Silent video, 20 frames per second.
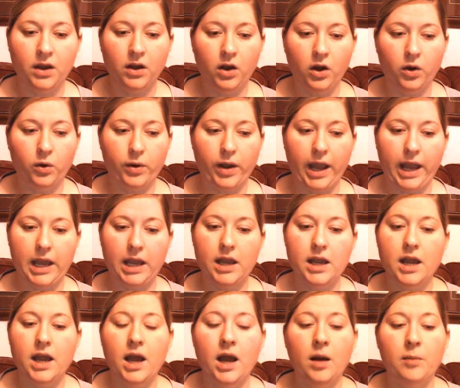Okay,
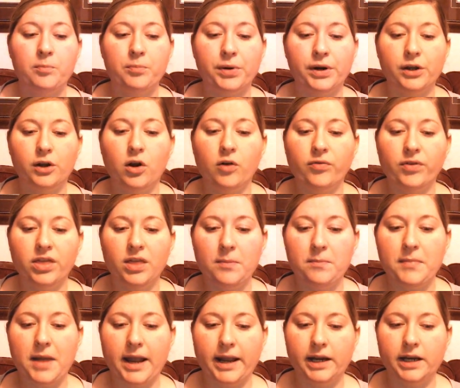bring over the
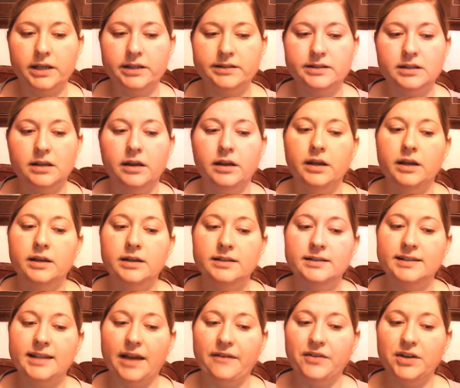minus.
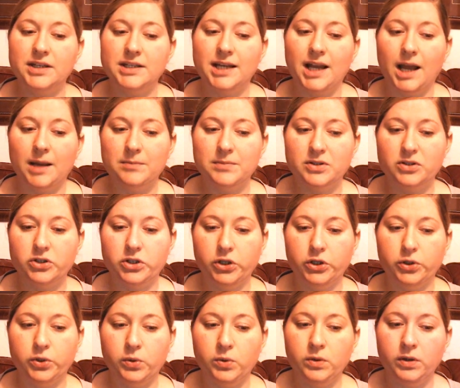7 times
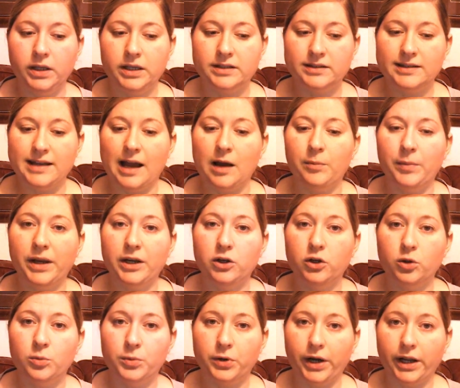2 is now my
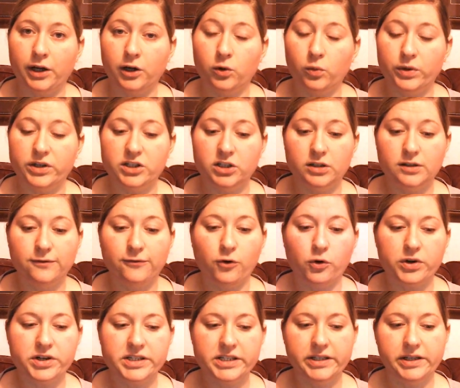numerator, which is
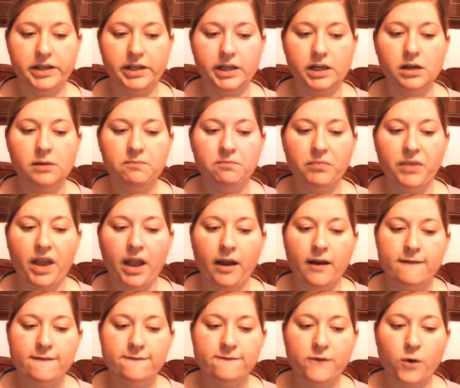14.
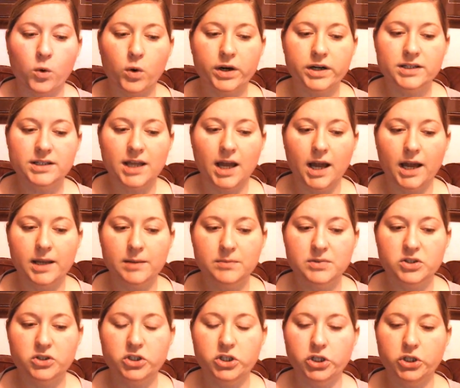4
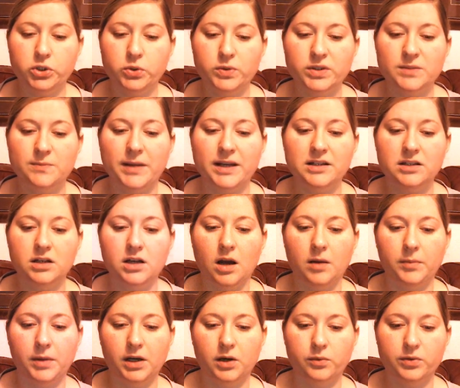times 2 is my
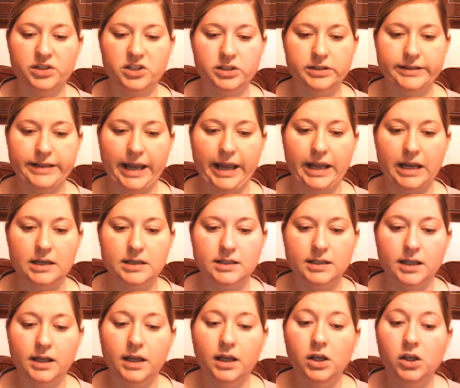denominator, which is 8.
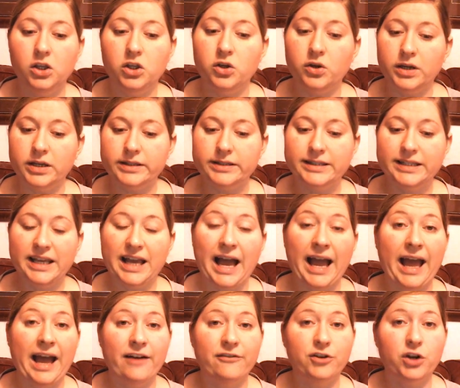You can see I
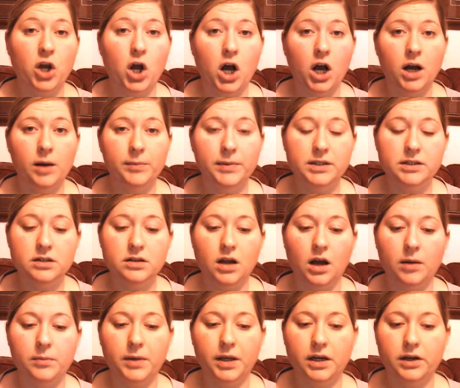have common
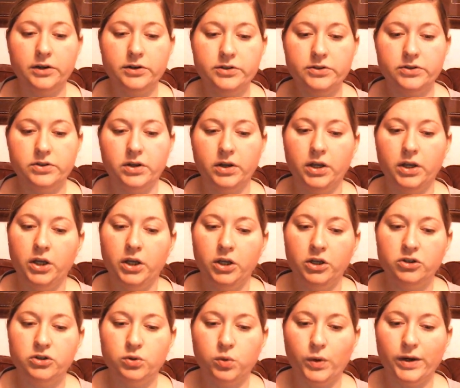denominators.
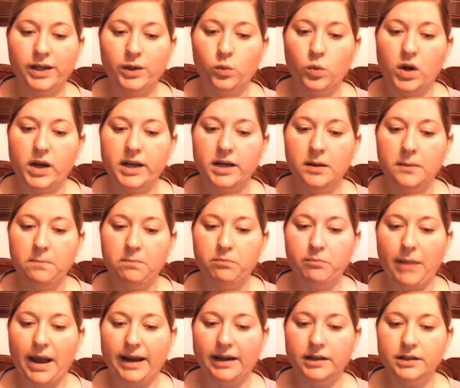21
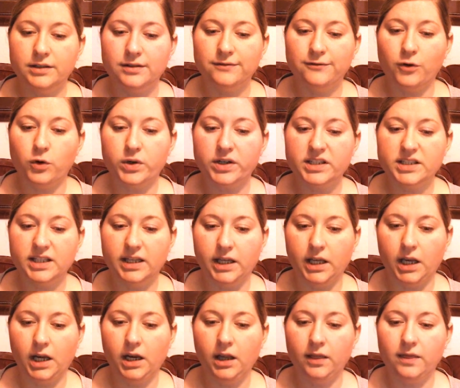minus
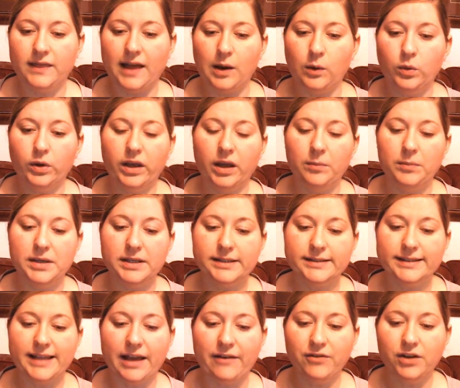14, that will give me
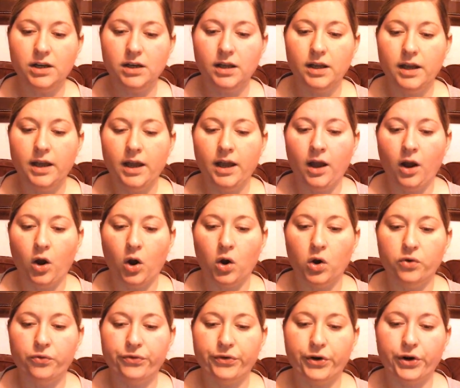7
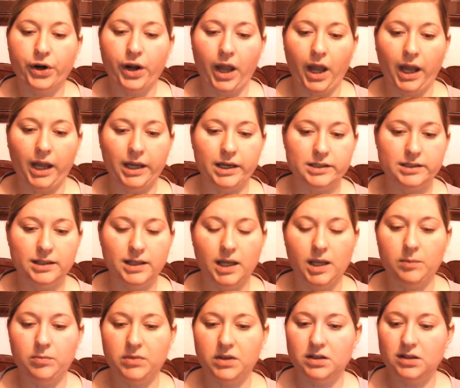over 8.
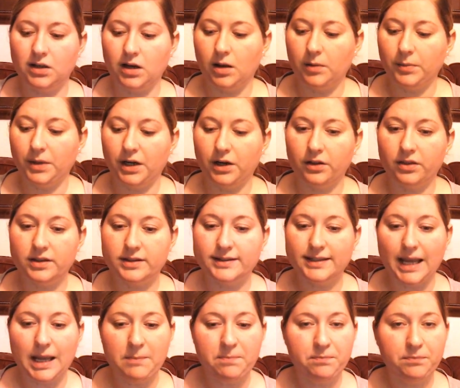Keep the denominator the
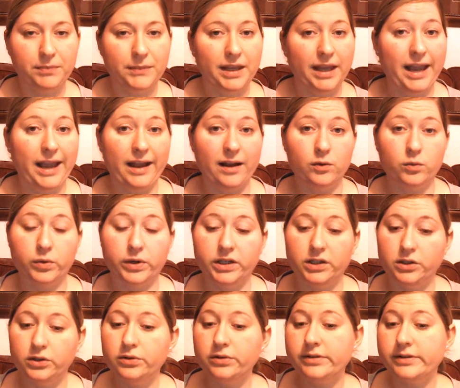same, can't
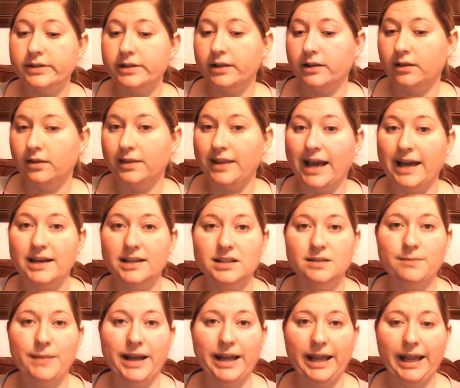reduce. That is
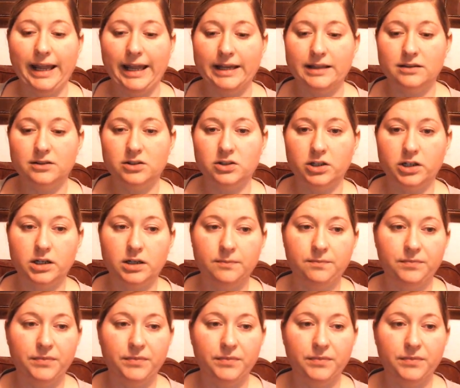my answer.